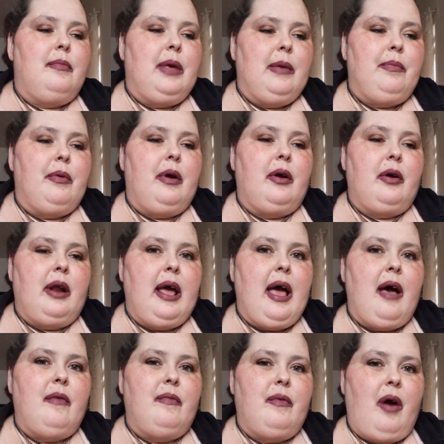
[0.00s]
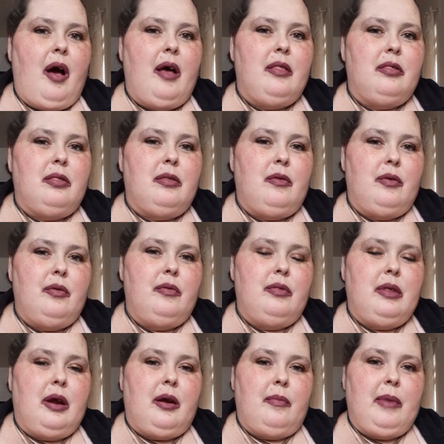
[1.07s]
people are going to have gone through
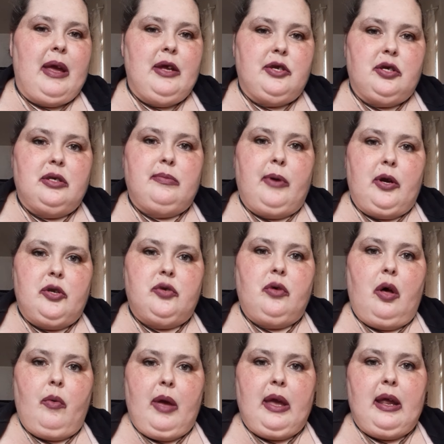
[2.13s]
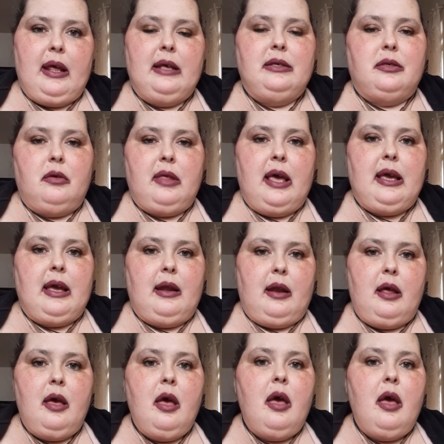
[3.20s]
their major spiritual awakening, so they can